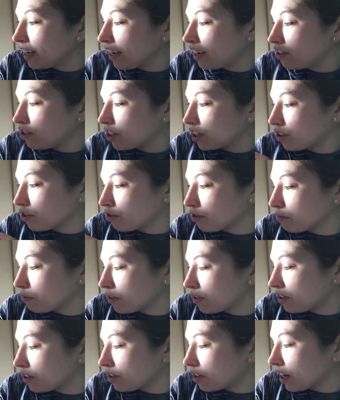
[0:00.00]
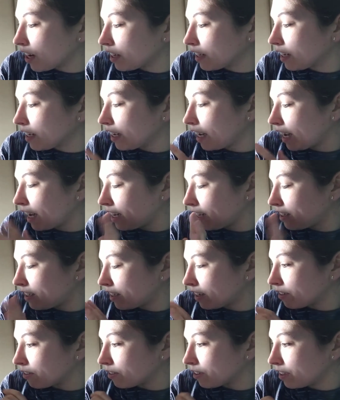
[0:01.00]
Chester and Wilson taught Lily hand
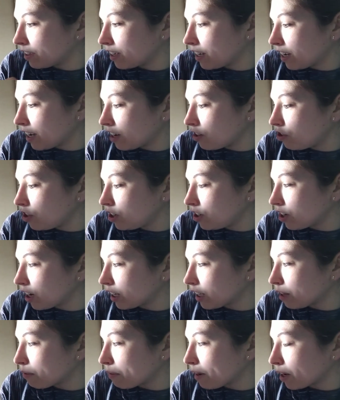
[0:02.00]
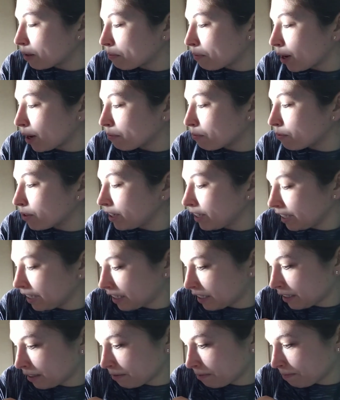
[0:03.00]
signals, and she taught them how to pop
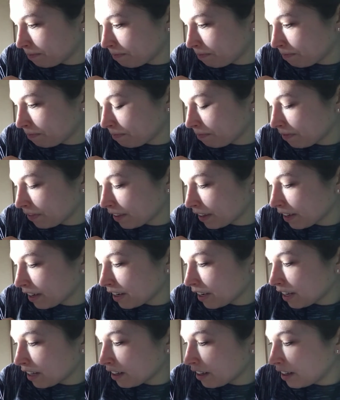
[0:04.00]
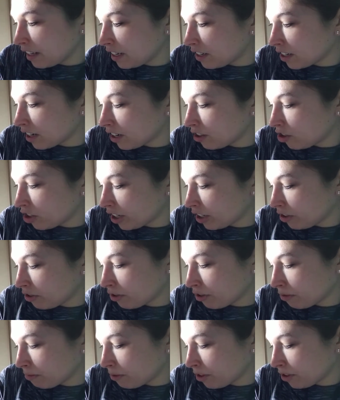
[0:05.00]
wheelies. Lily taught Chester
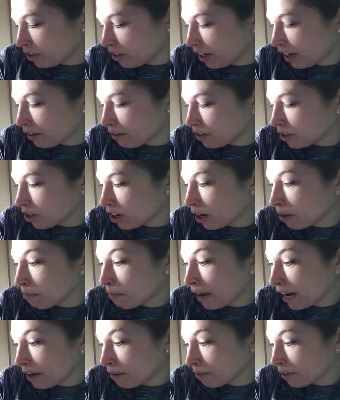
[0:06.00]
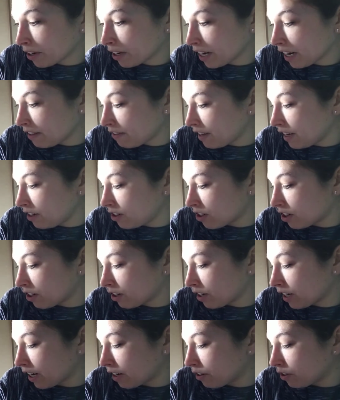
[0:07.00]
and Wilson how to talk backward, and they taught
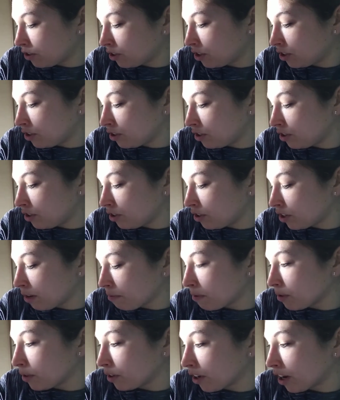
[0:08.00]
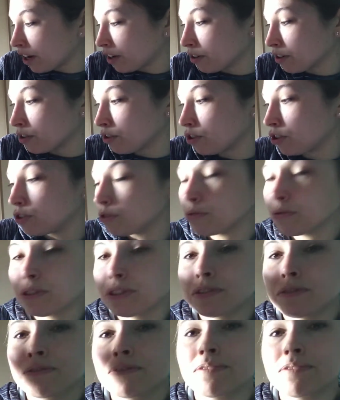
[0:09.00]
her how to double knot her shoes.